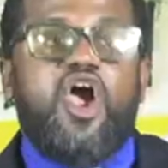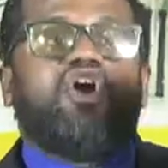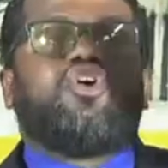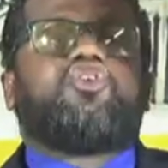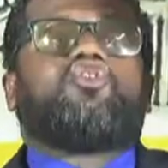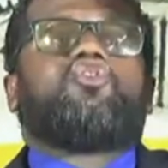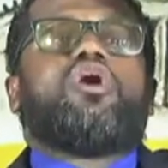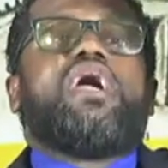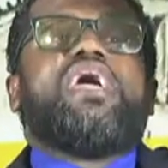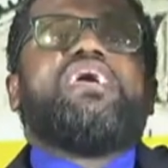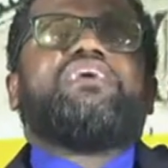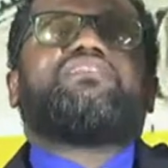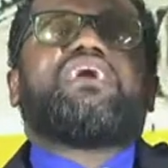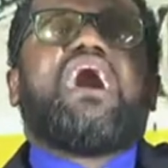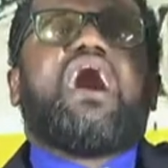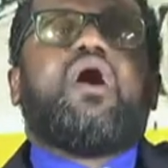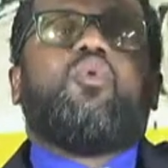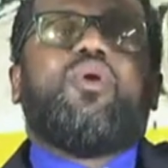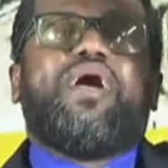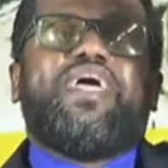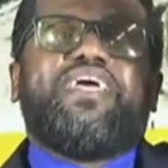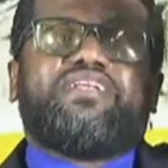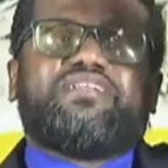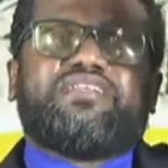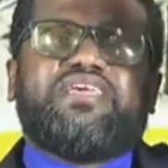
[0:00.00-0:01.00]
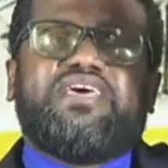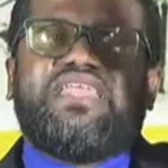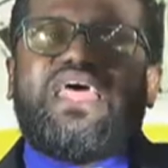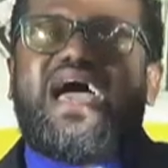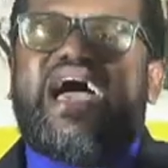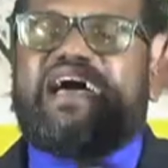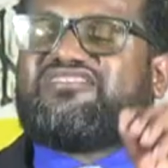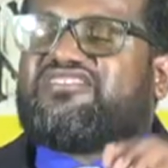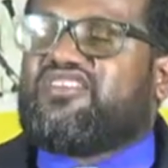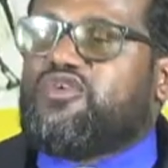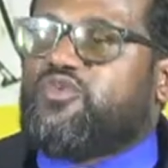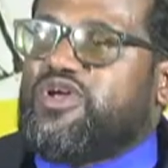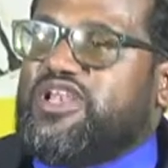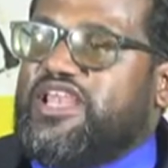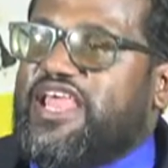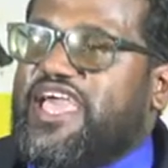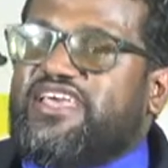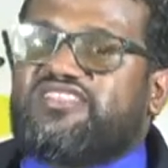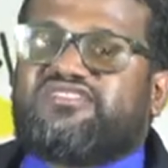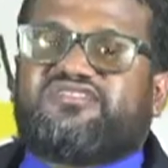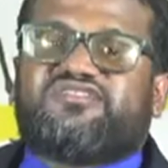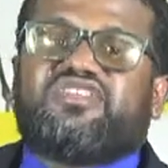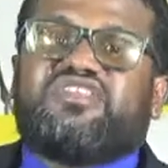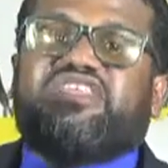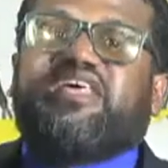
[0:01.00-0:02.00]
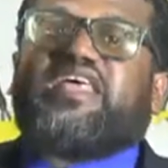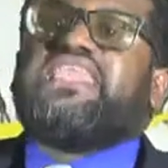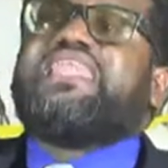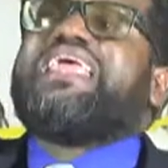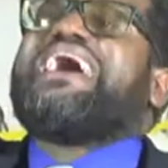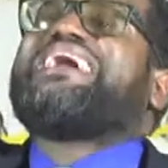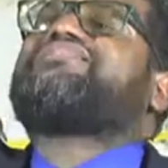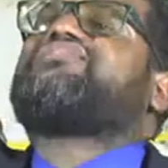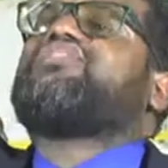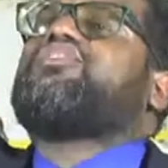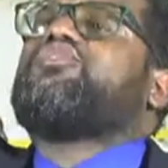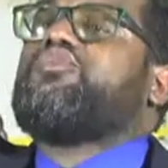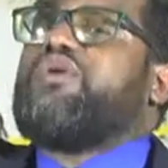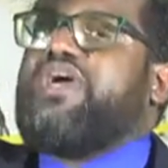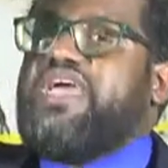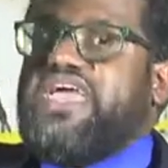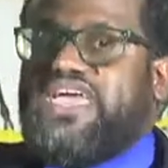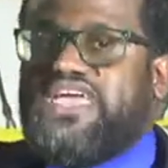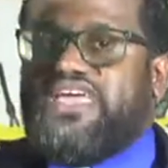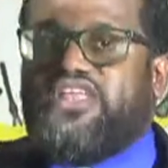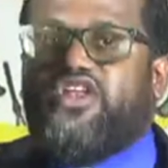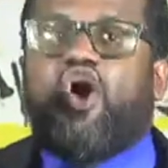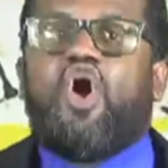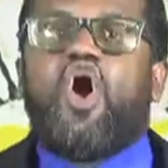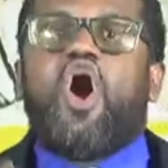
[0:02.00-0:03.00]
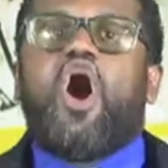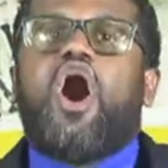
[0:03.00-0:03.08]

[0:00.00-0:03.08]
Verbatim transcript: Great awakening, as it relates to the latter rain,